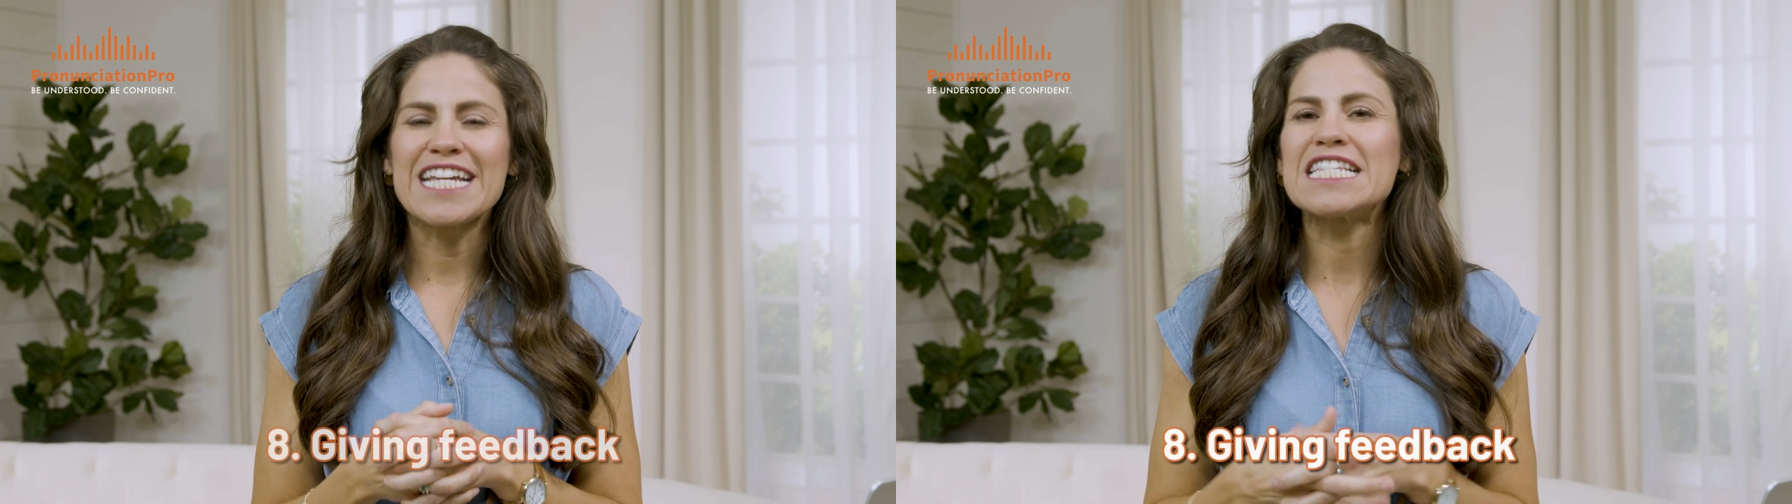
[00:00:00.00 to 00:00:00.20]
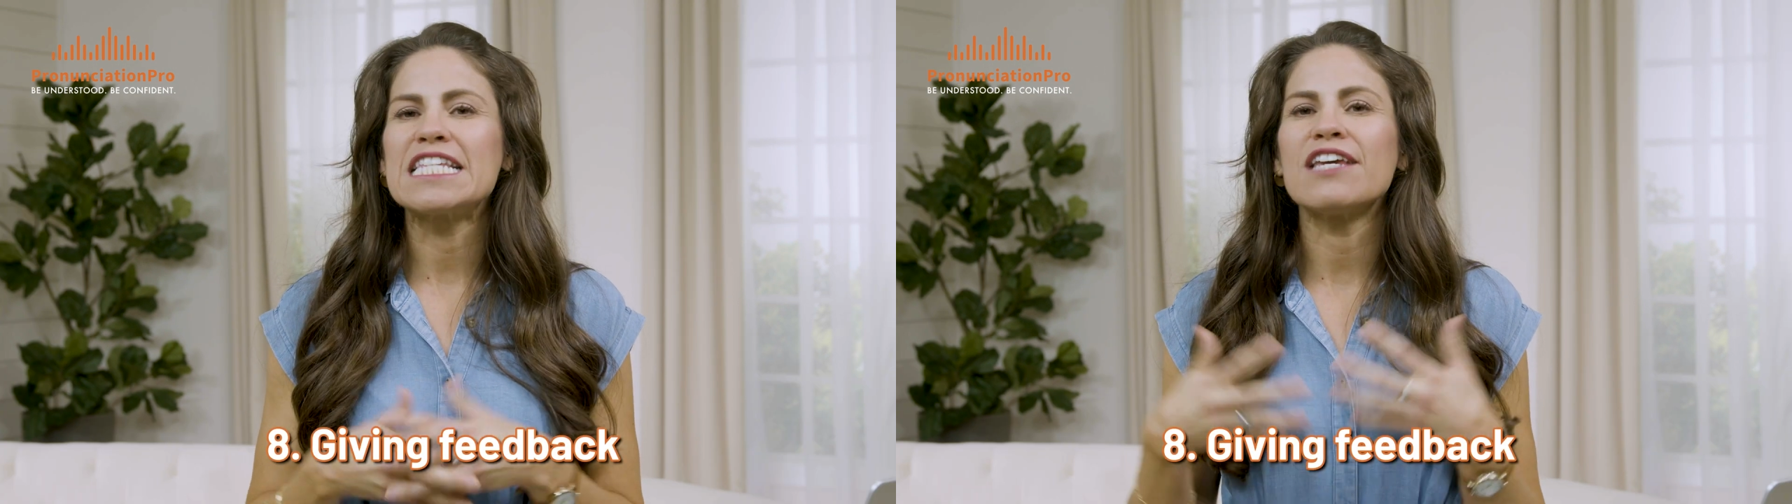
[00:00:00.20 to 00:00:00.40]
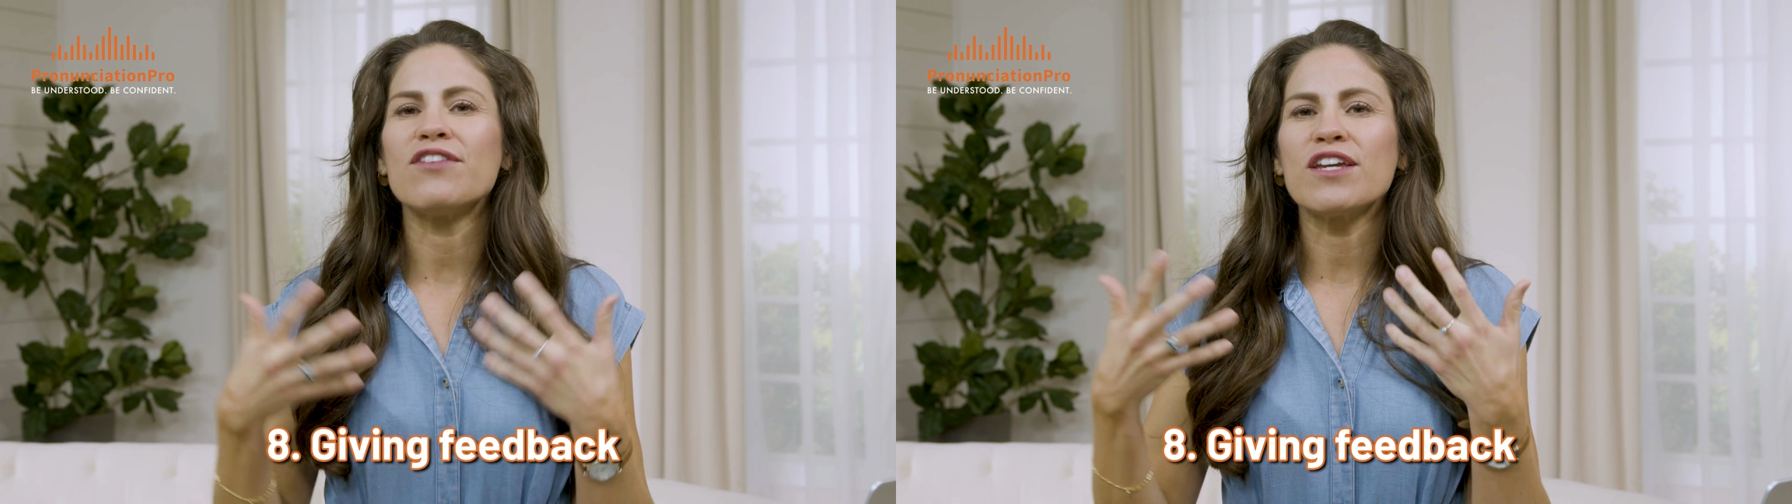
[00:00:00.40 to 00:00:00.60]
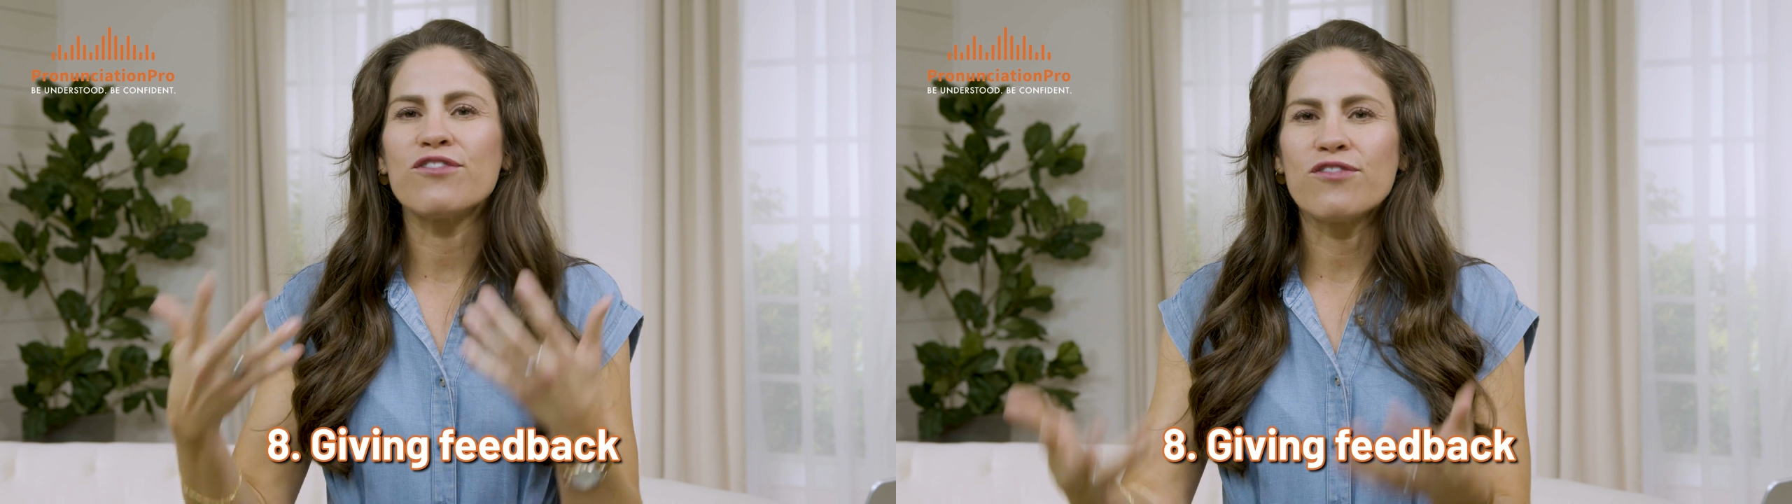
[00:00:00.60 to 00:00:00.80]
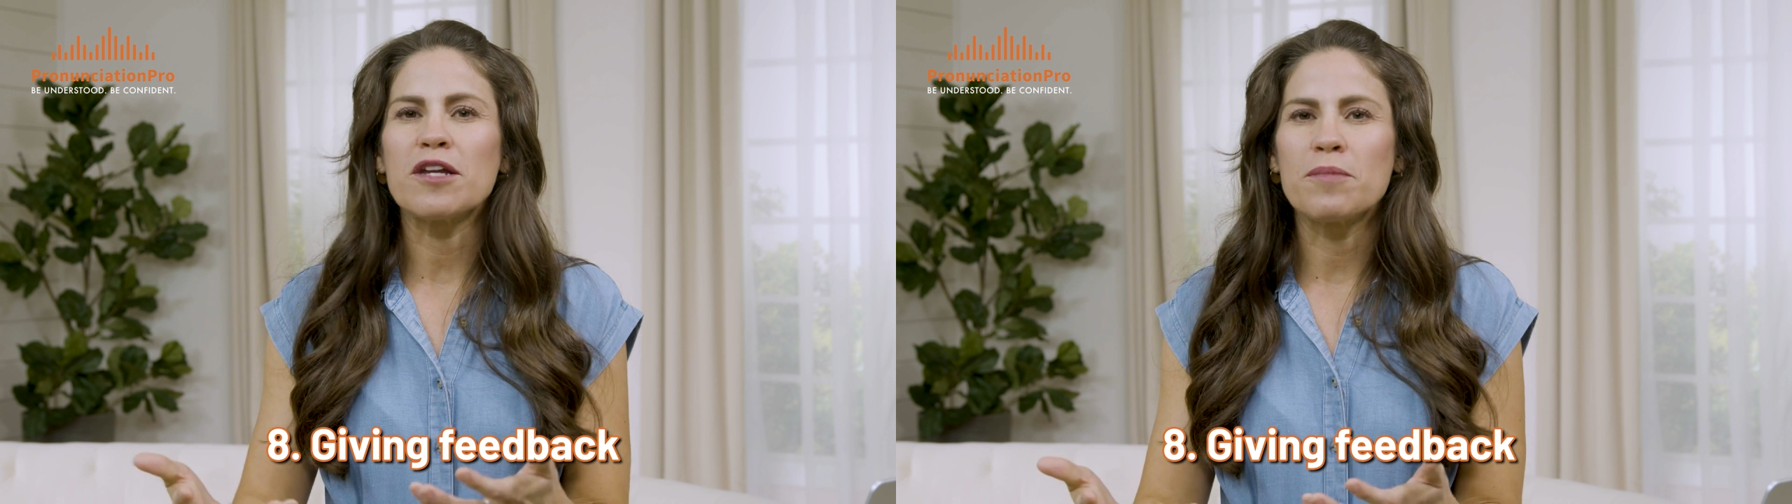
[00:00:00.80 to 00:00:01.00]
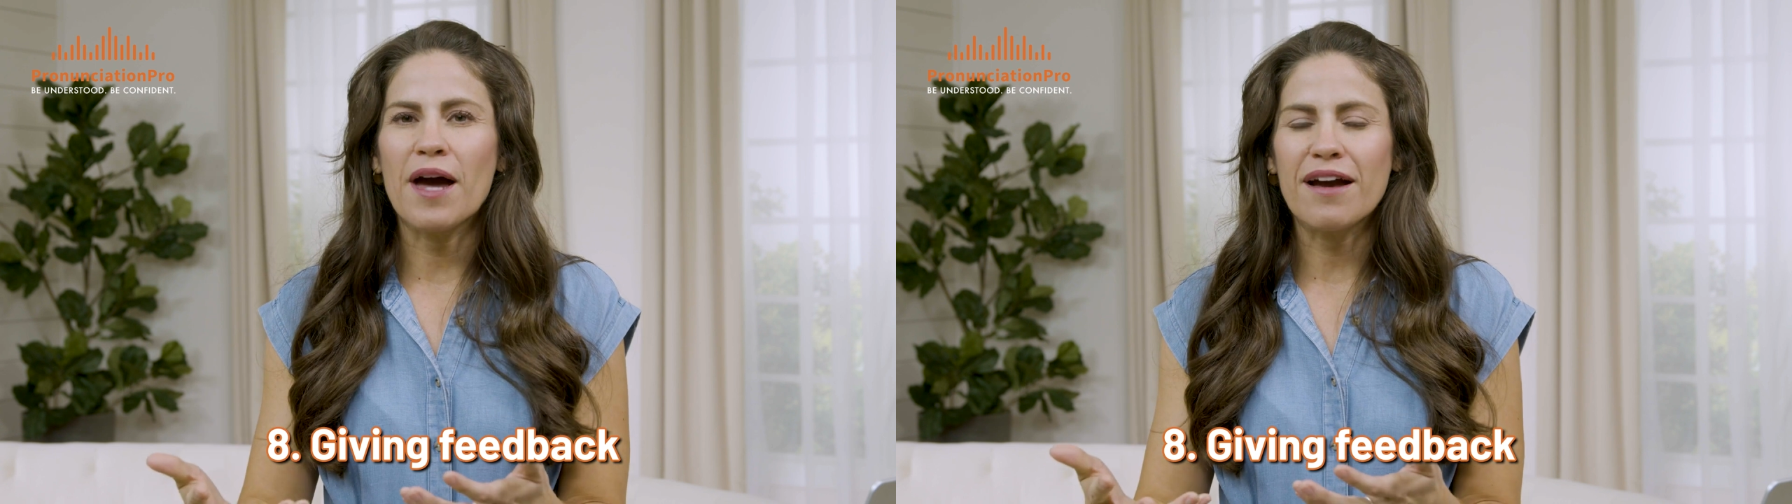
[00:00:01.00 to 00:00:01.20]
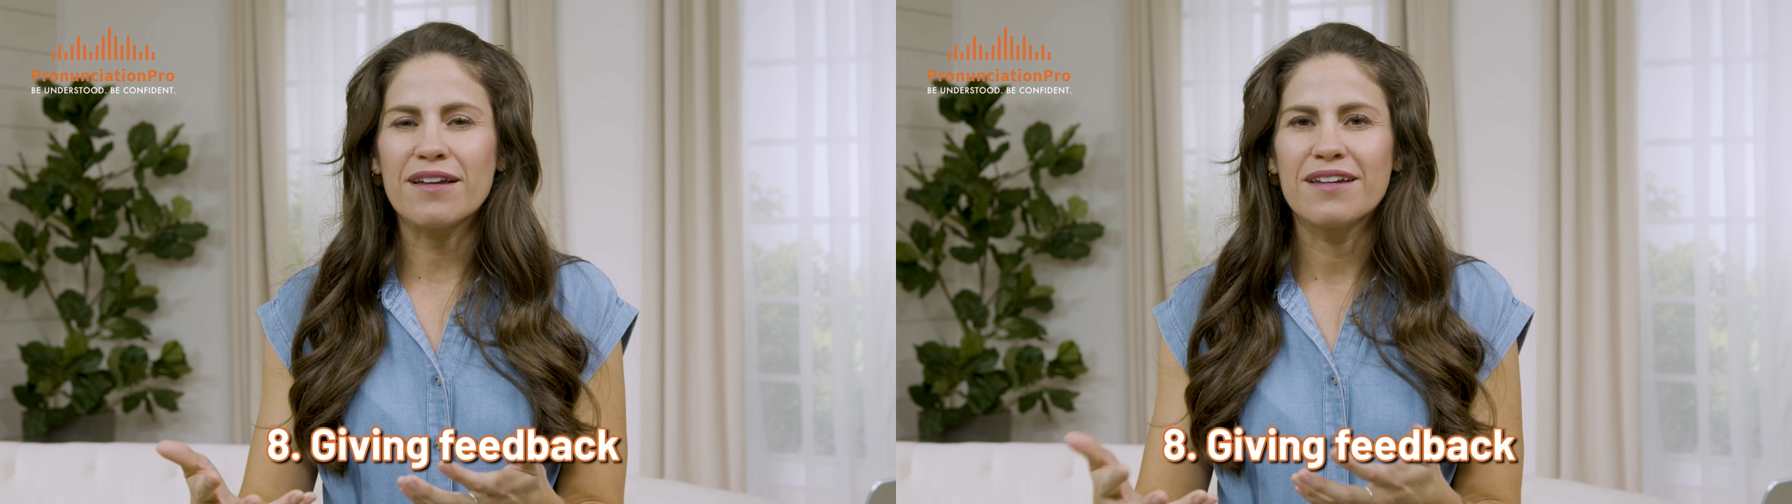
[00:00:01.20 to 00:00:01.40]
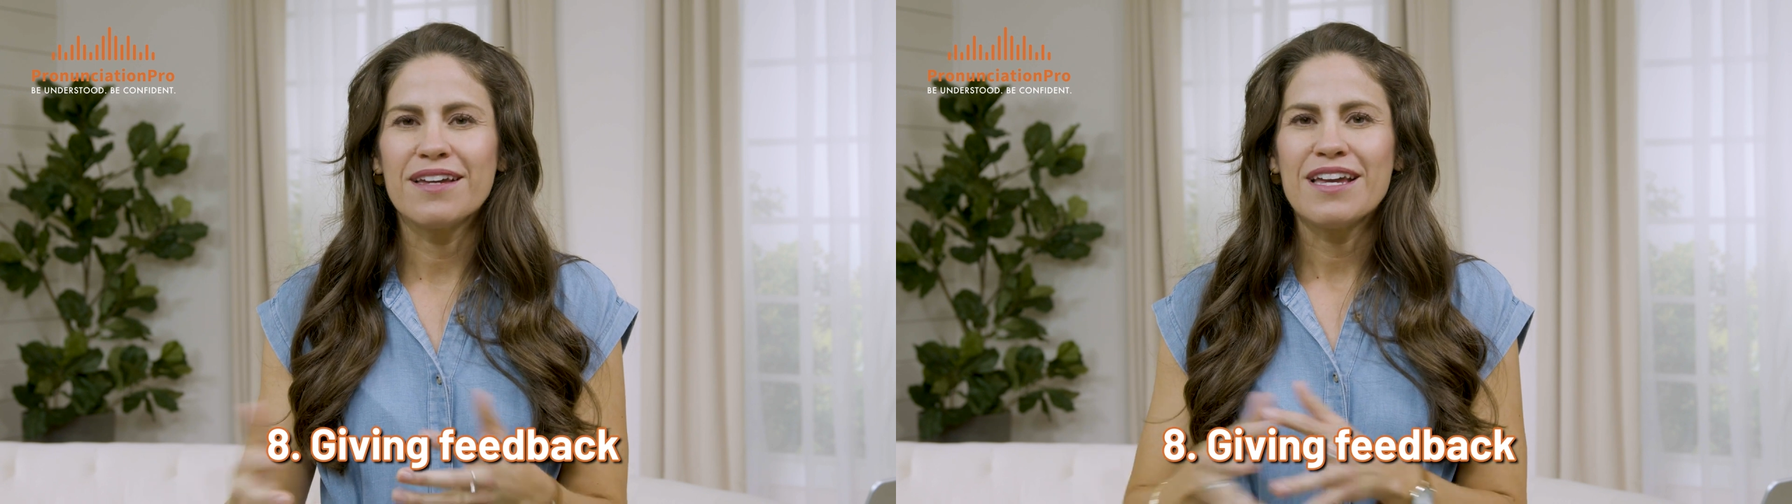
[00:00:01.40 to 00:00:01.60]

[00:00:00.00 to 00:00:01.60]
is giving feedback.